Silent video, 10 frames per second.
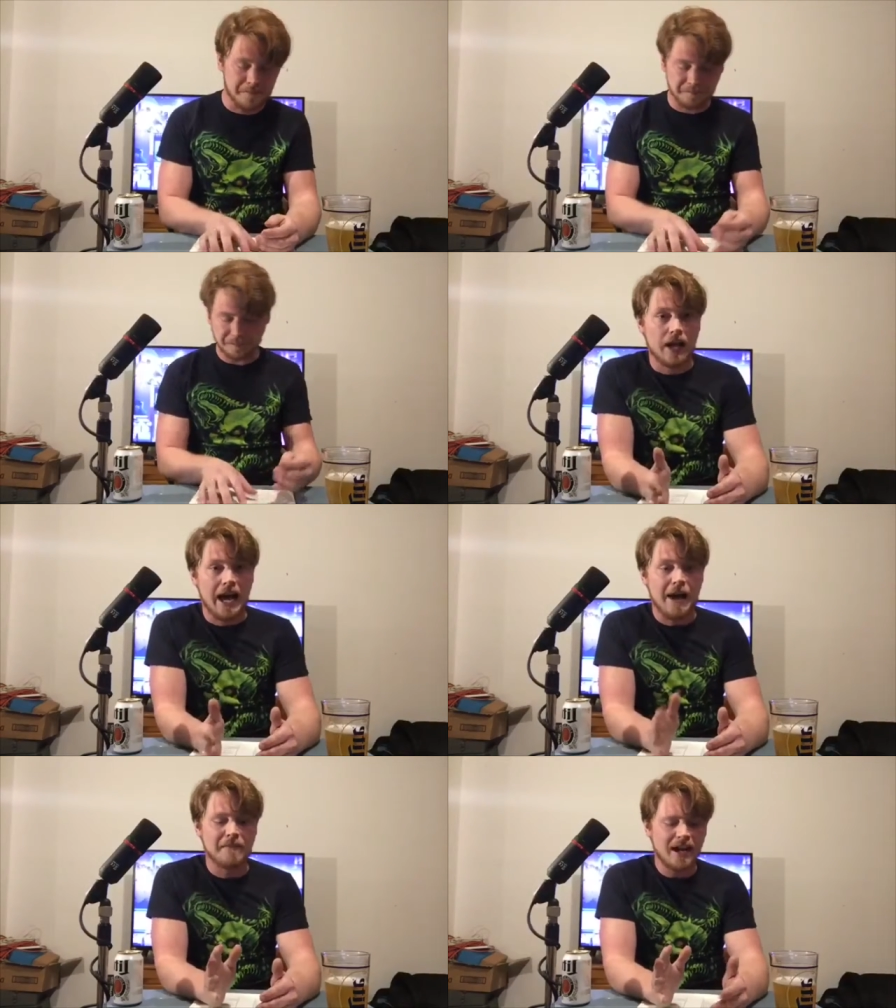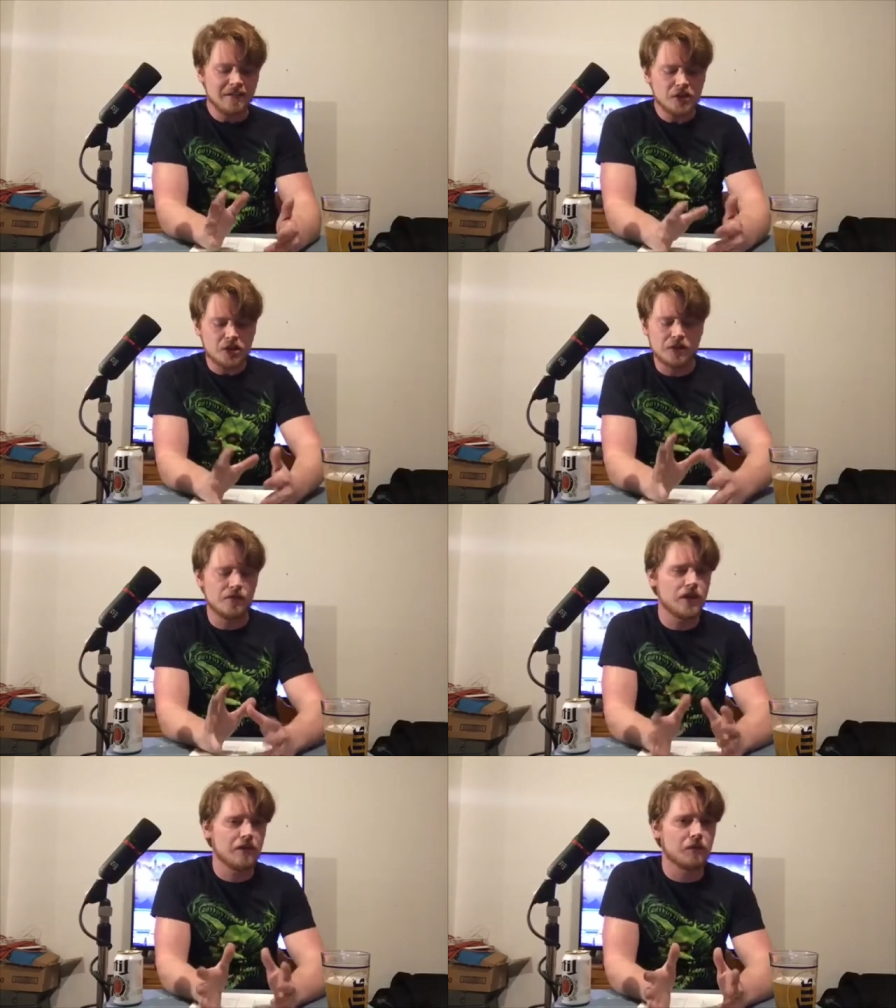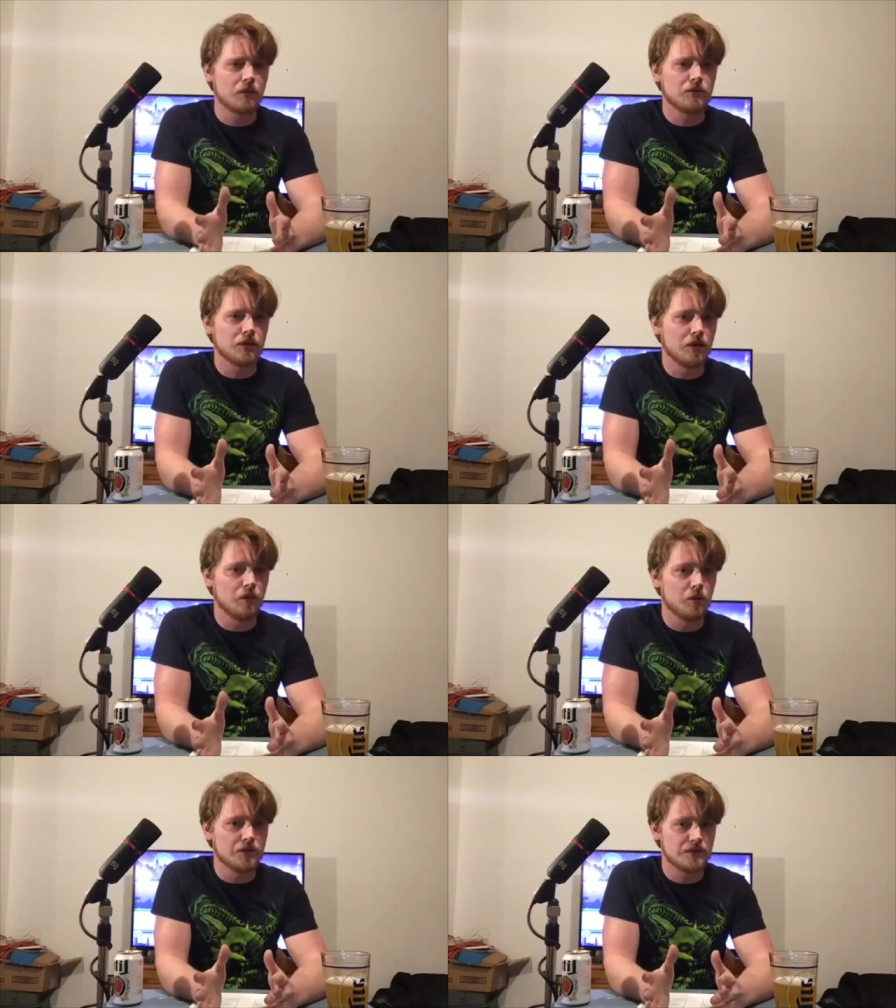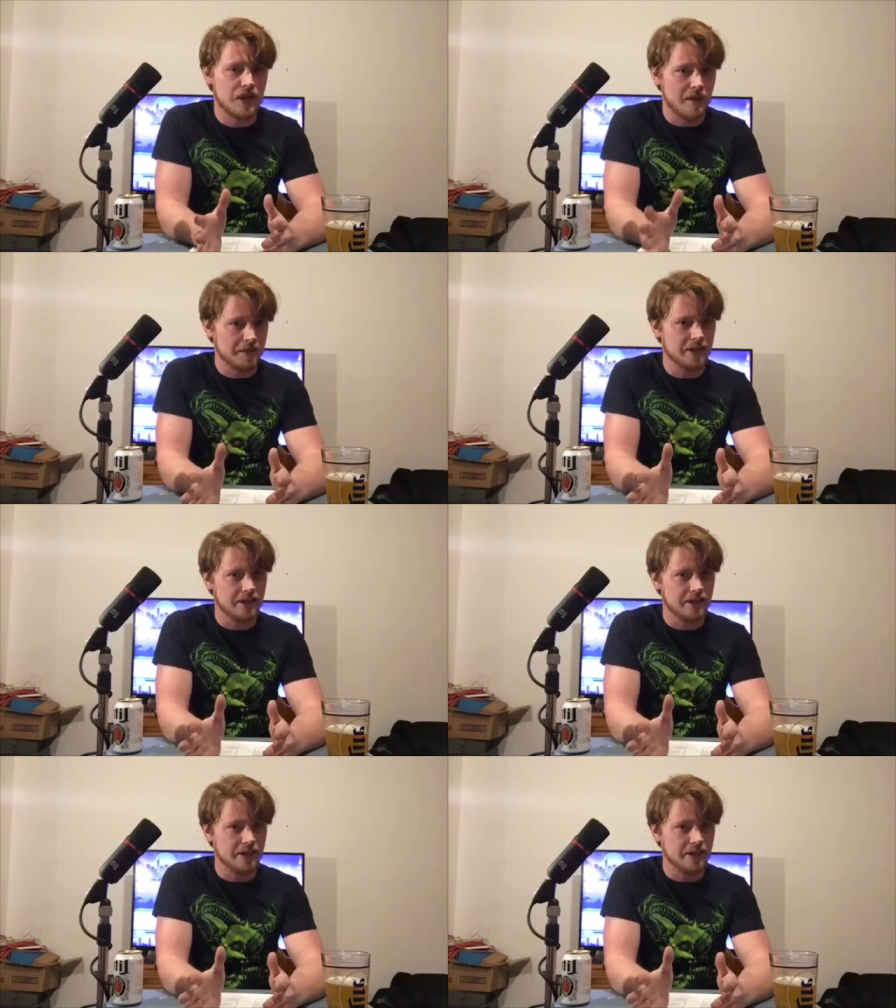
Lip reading: But I'm not even sure if Jethro Tull was nominated.